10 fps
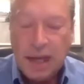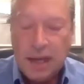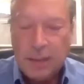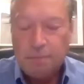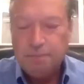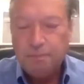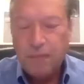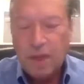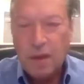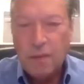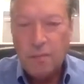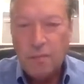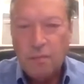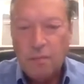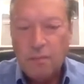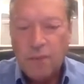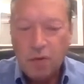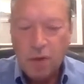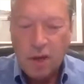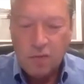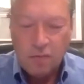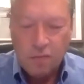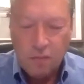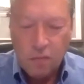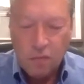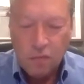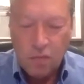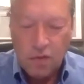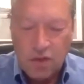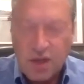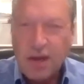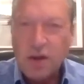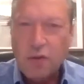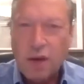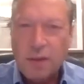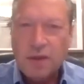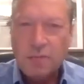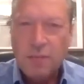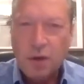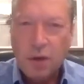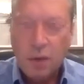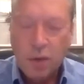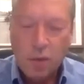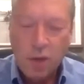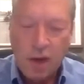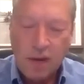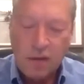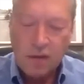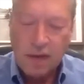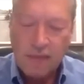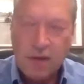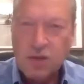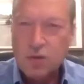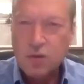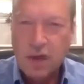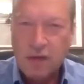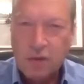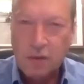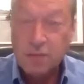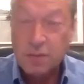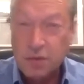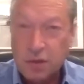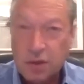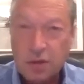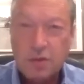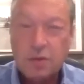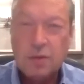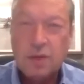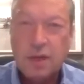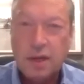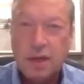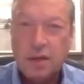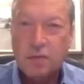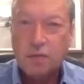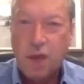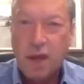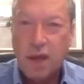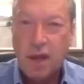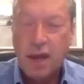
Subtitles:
But in deciding to write about that period, the kind of history I've always been drawn to and that I like to write